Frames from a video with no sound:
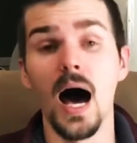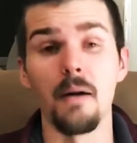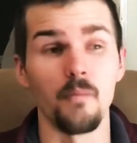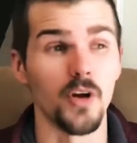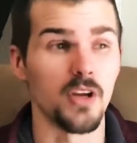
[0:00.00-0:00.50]

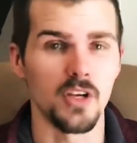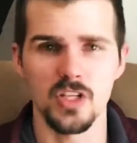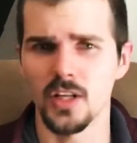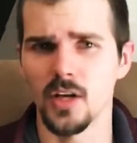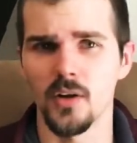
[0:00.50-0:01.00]
where you can just
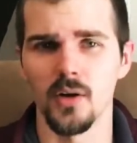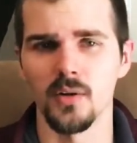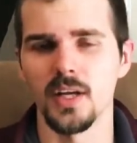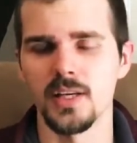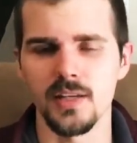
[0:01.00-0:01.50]
click on our
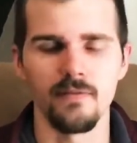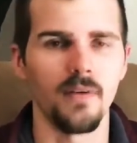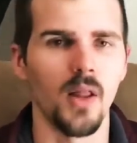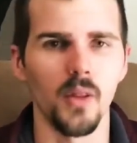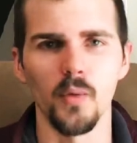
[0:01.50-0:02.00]
links and
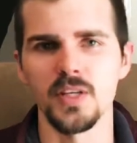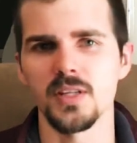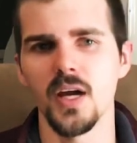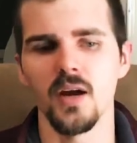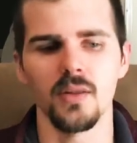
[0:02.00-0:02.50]
follow the list there.